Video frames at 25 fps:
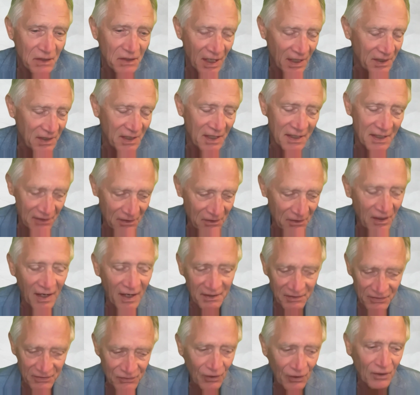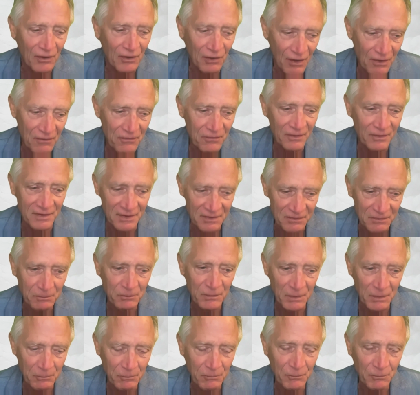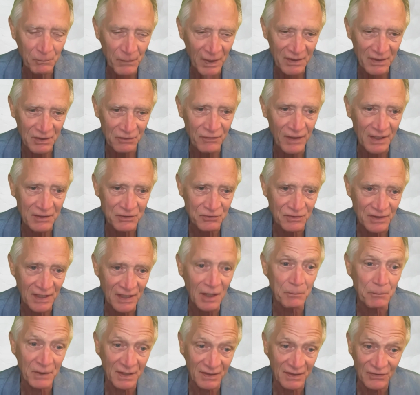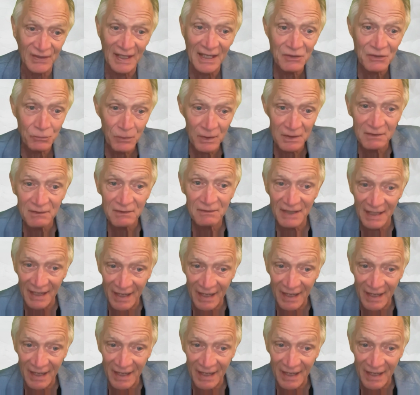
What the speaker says: And I started off on this manufacturing doubt because that's what